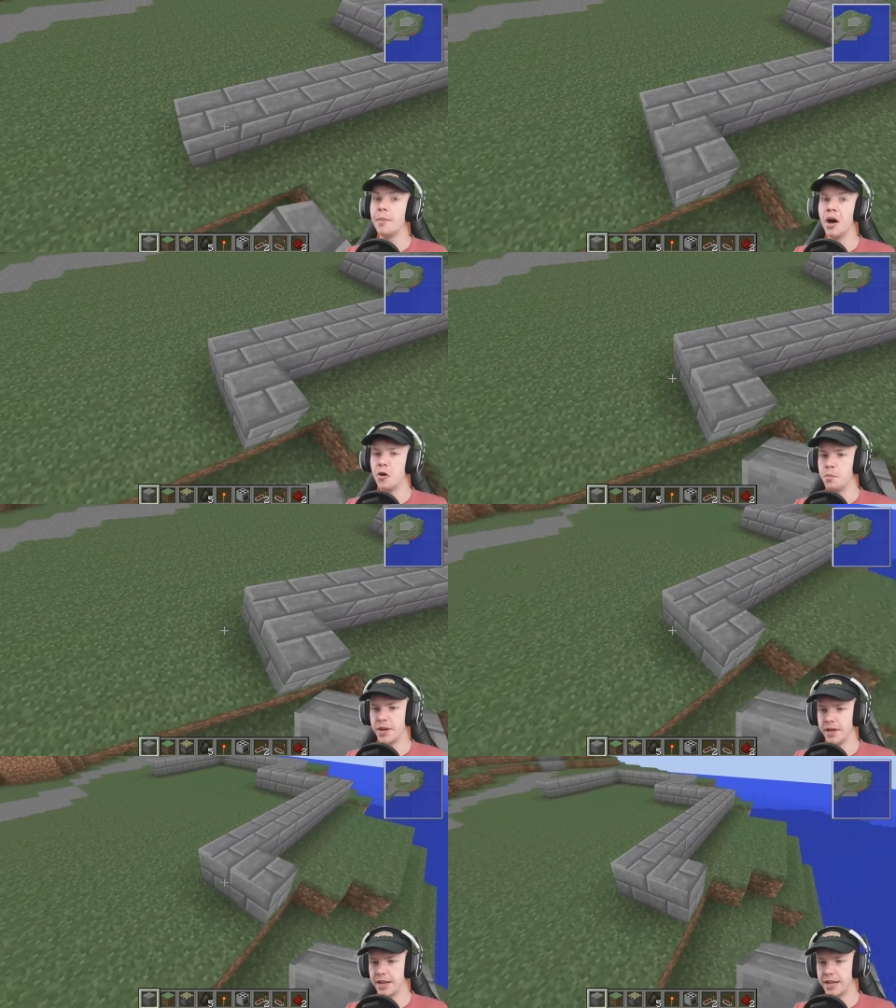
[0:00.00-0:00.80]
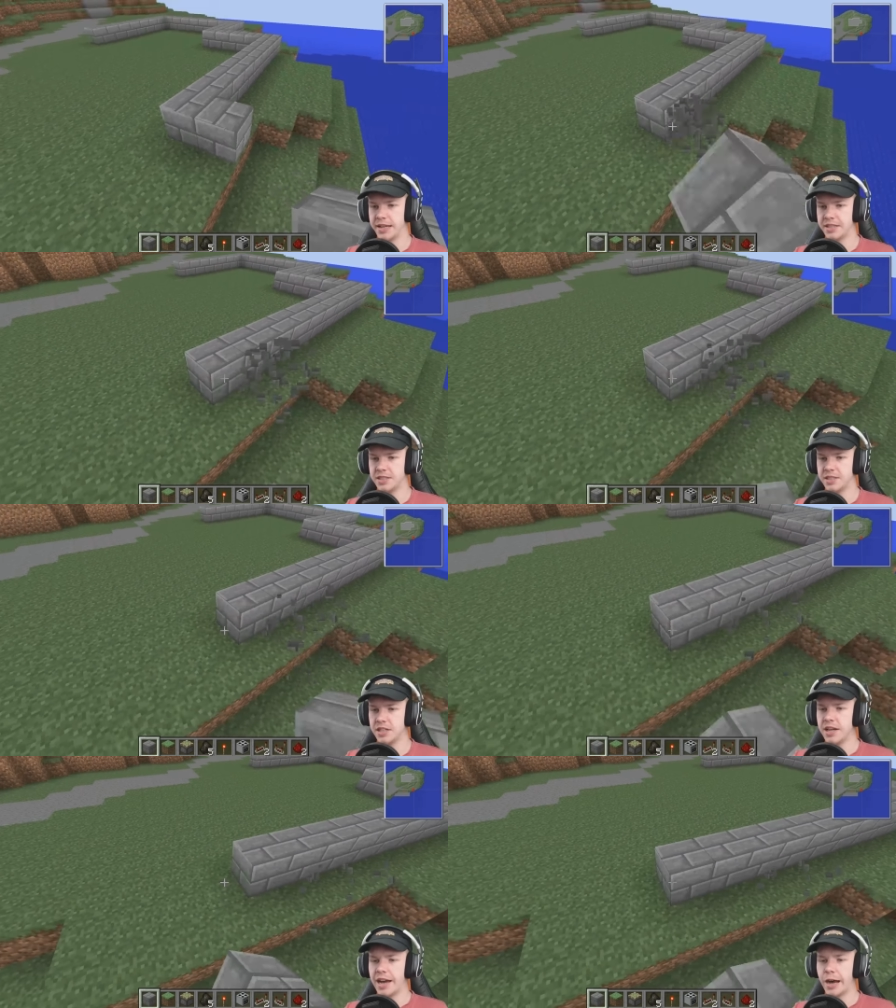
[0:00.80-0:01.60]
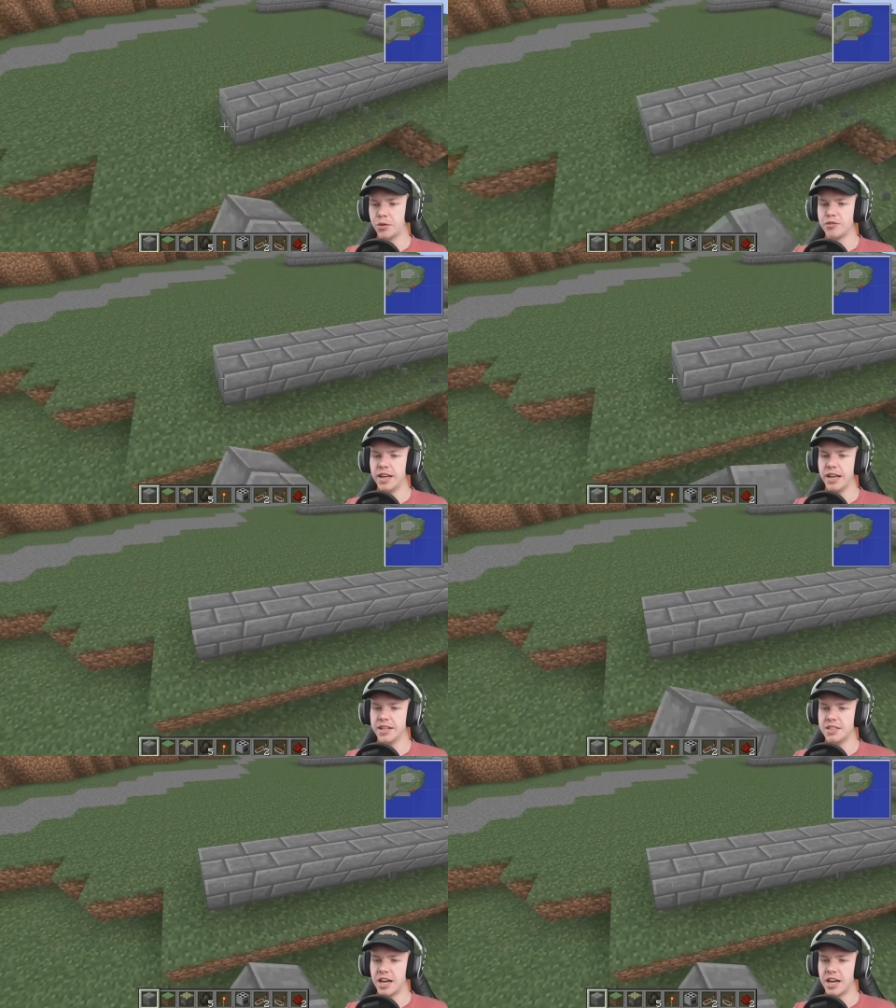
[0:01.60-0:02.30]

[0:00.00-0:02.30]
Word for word: hoping, at least. I would really like